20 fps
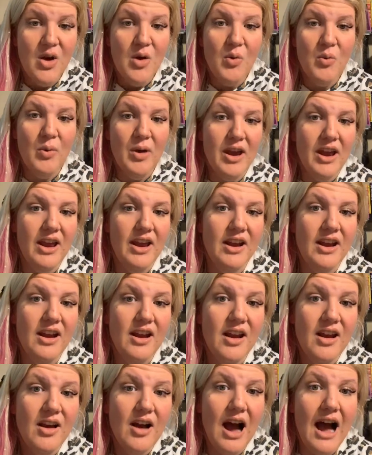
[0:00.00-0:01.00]
When
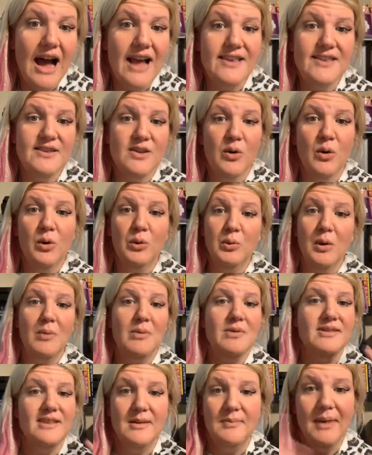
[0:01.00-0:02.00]
I sold what
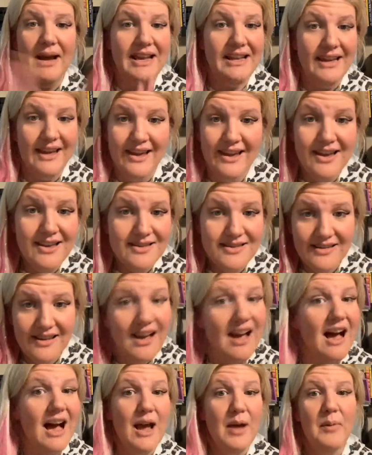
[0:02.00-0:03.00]
was in my kit,
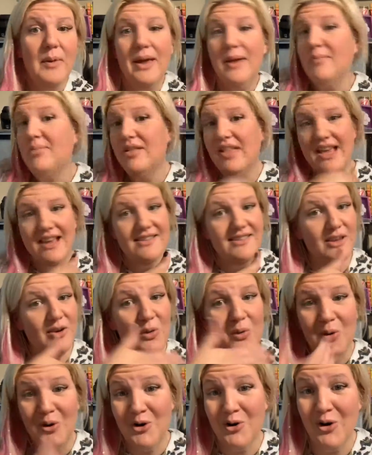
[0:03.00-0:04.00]
I went and placed an
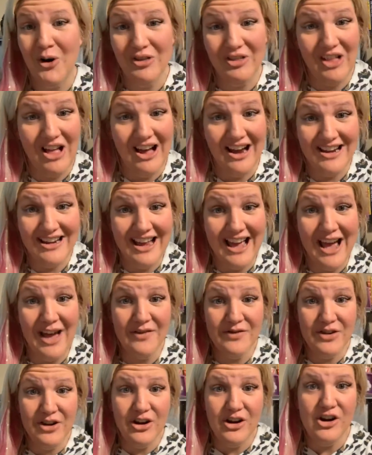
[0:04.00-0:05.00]
order online to
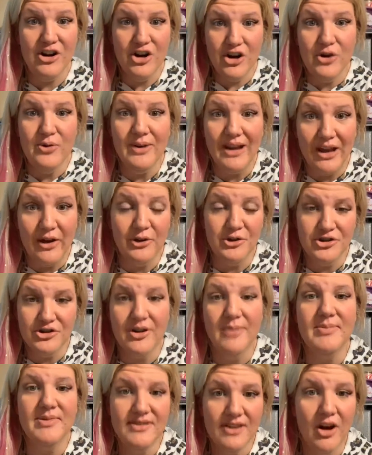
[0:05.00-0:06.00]
have new nail
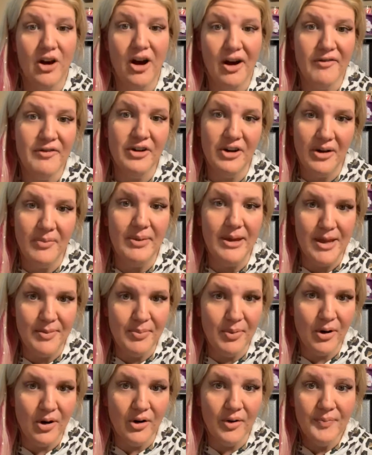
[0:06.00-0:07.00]
strips to offer to
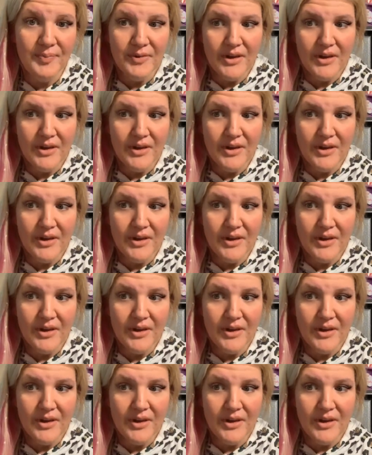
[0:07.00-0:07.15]
people.